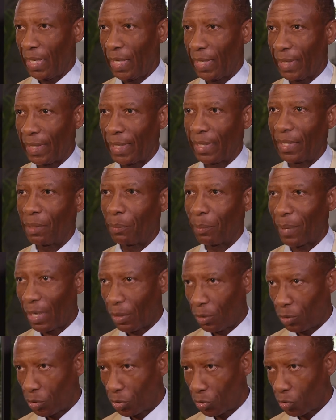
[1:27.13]
and getting the
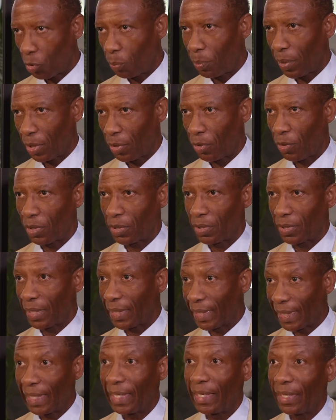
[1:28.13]
microscope across
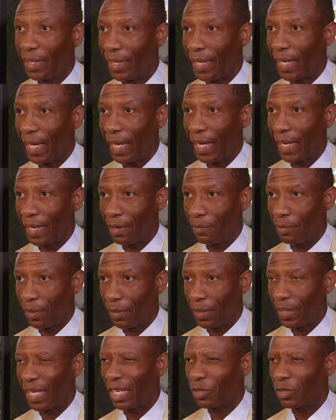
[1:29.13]
and cleaning the eye and everything.